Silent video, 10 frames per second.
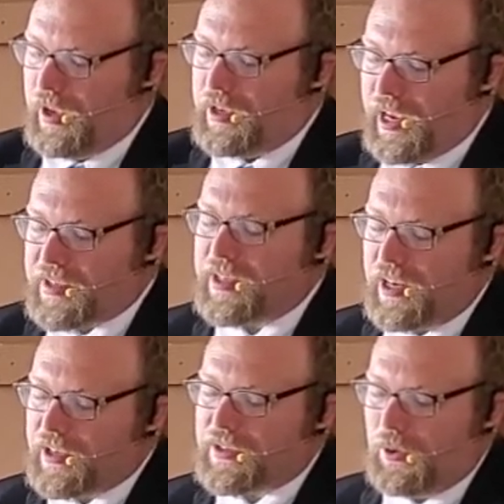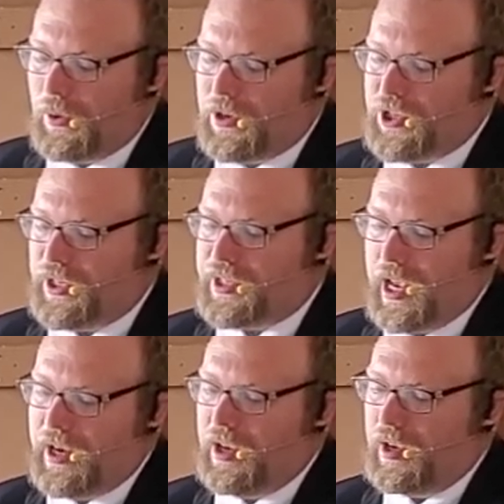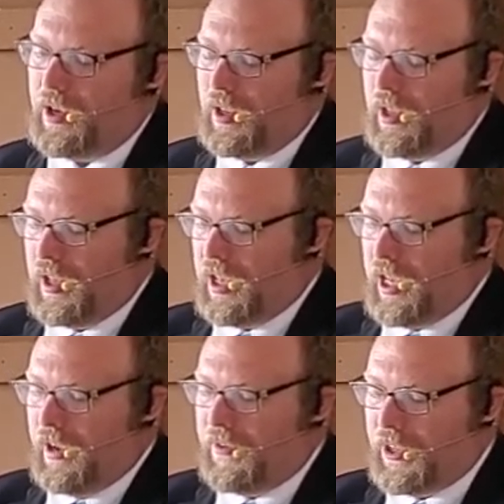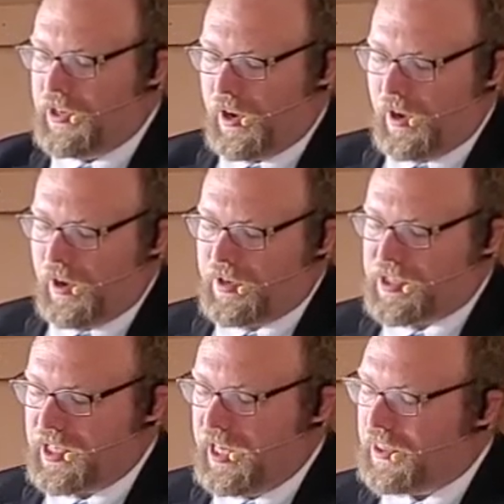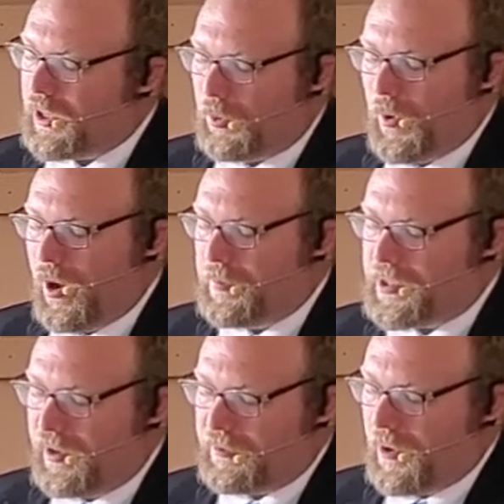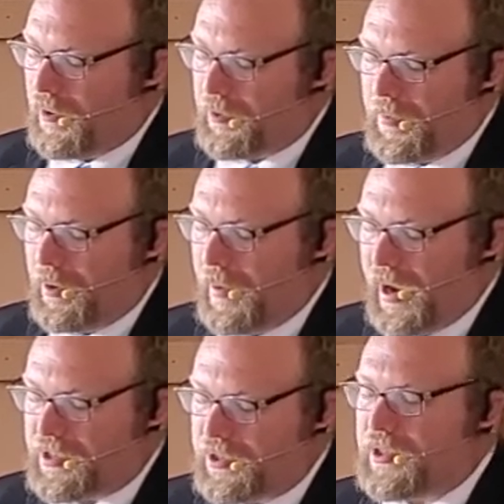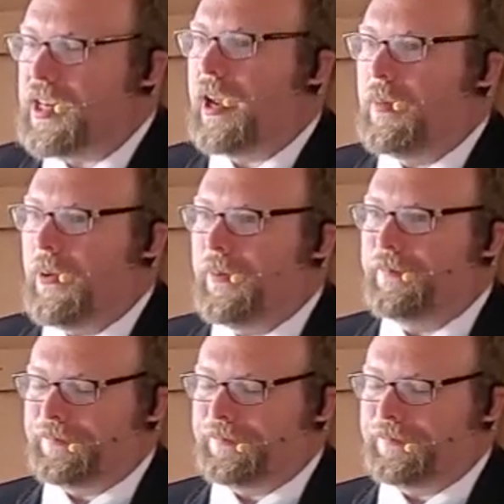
Yes, it is, Lord, she said. Even the dogs eat the crumbs that fall from their master's table.